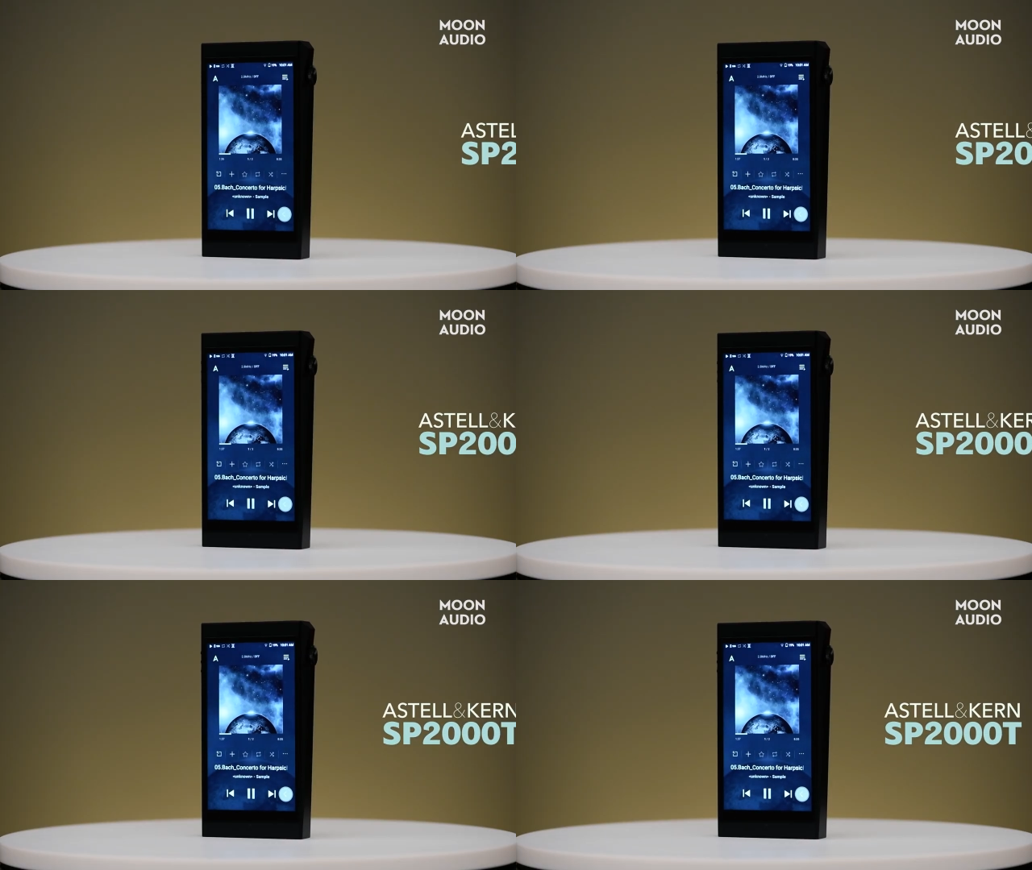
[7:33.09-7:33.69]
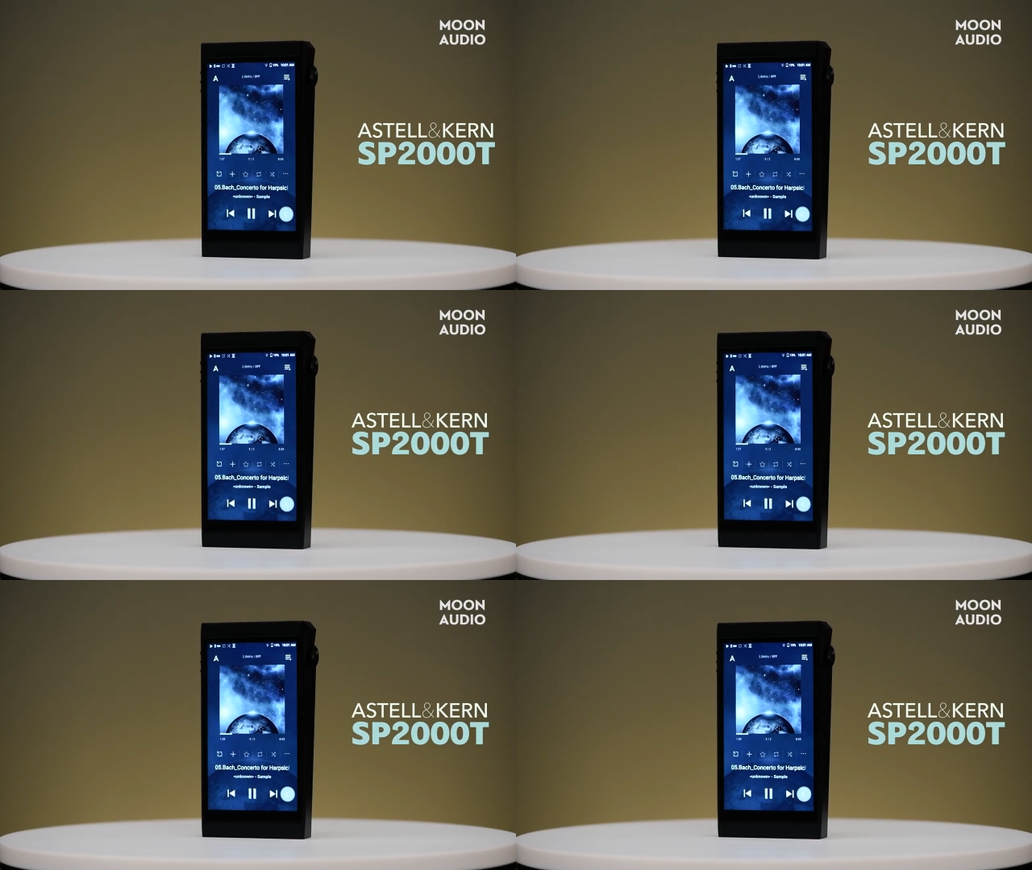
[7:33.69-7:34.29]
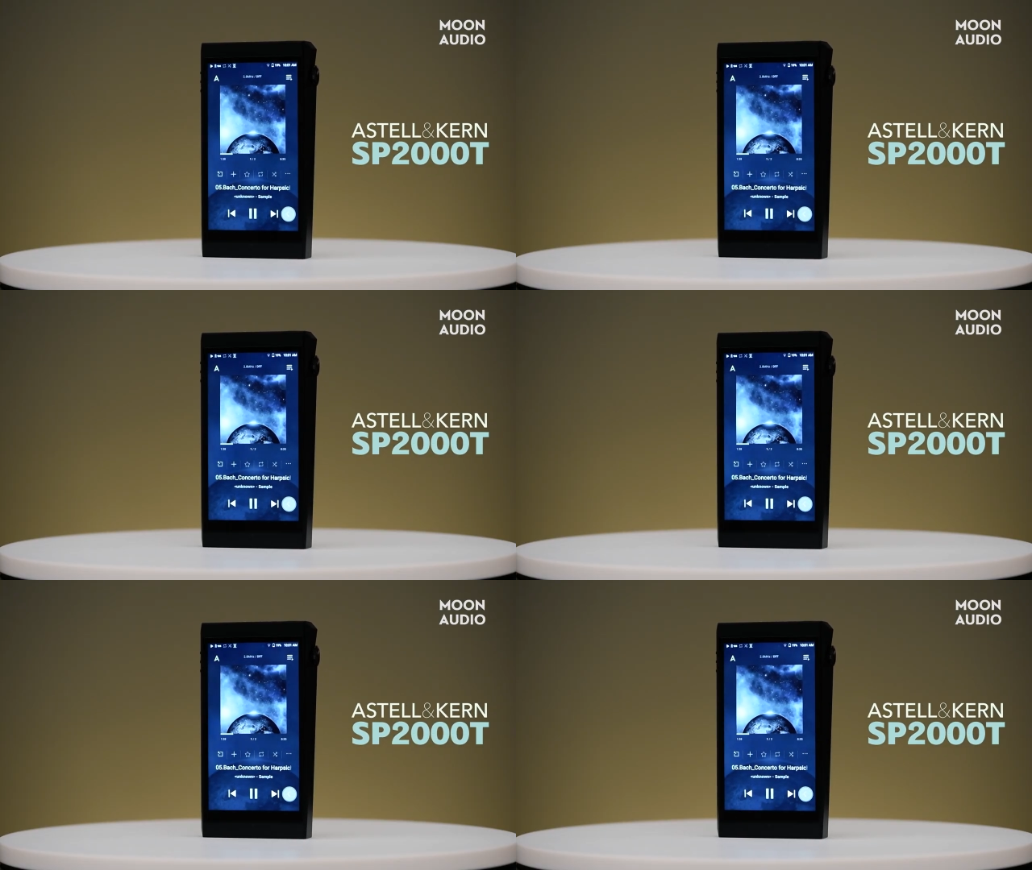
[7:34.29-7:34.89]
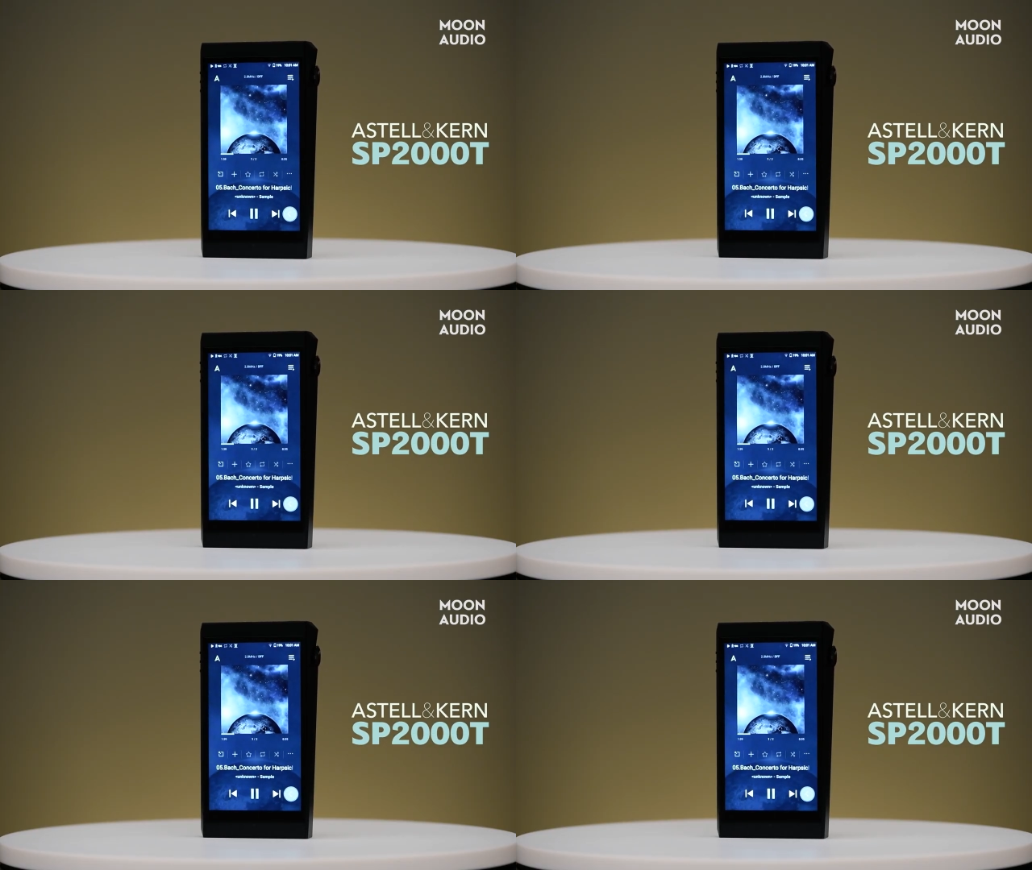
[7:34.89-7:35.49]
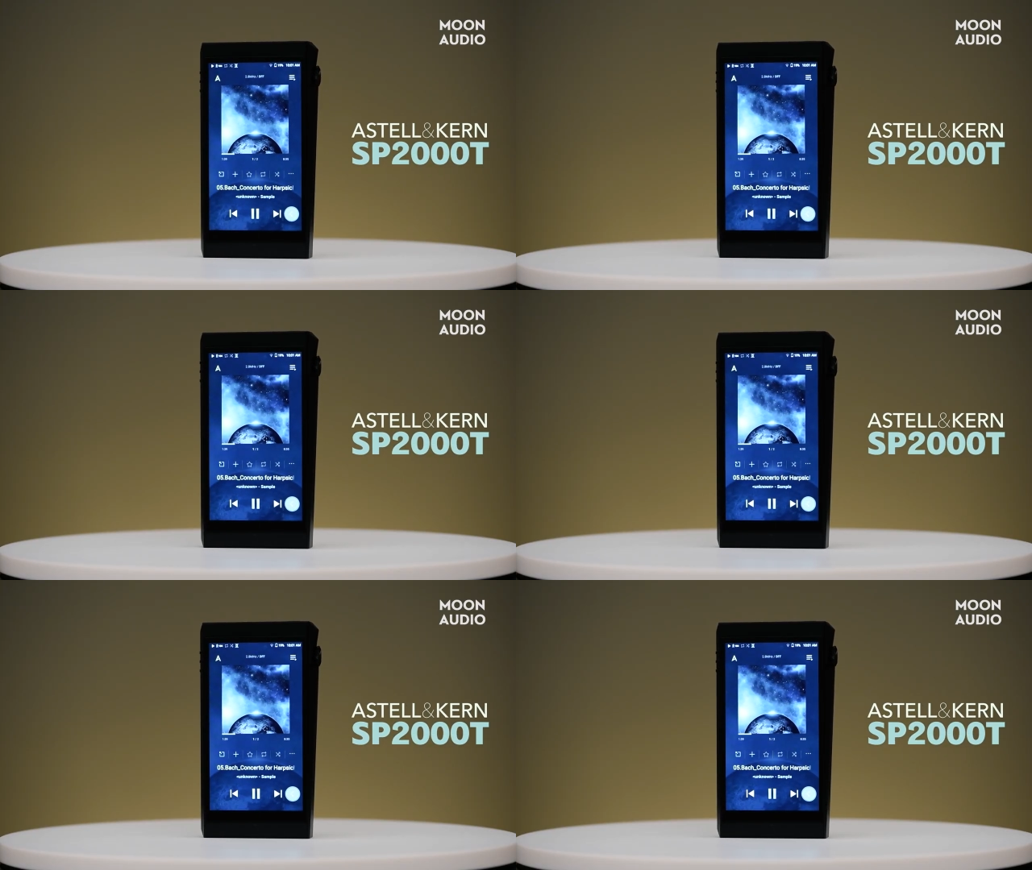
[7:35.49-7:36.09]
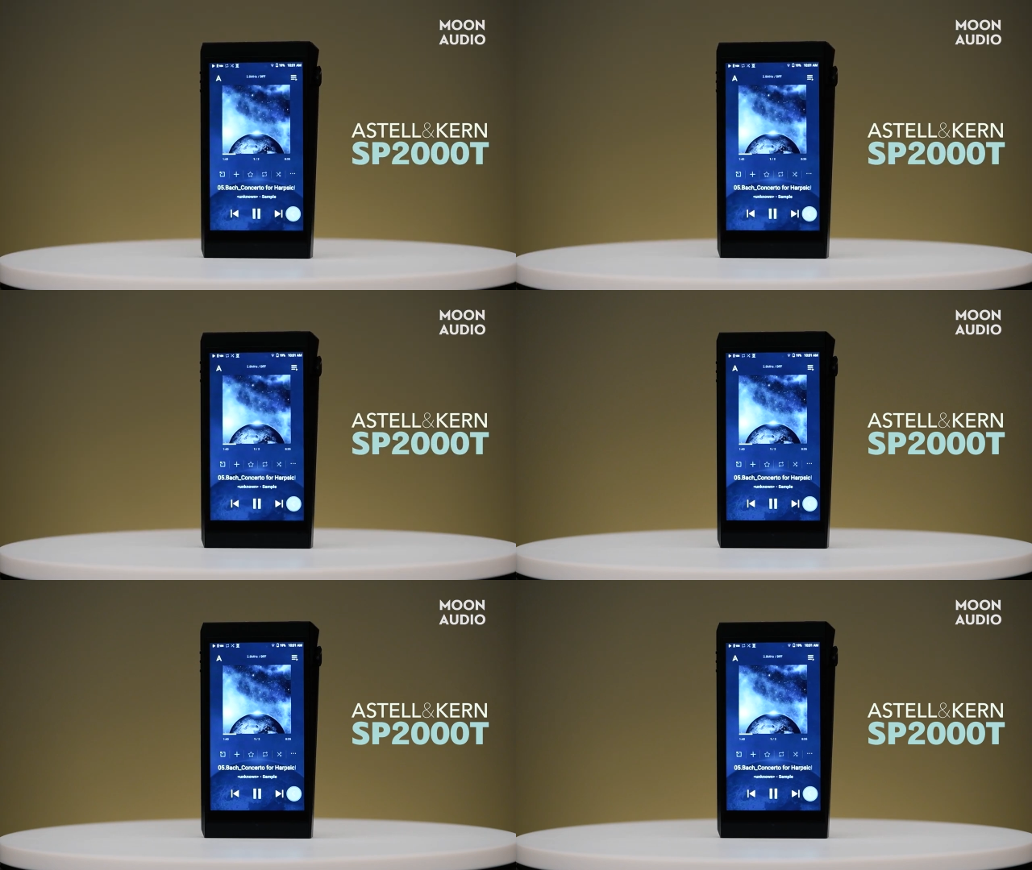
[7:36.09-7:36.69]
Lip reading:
(no speaker visible)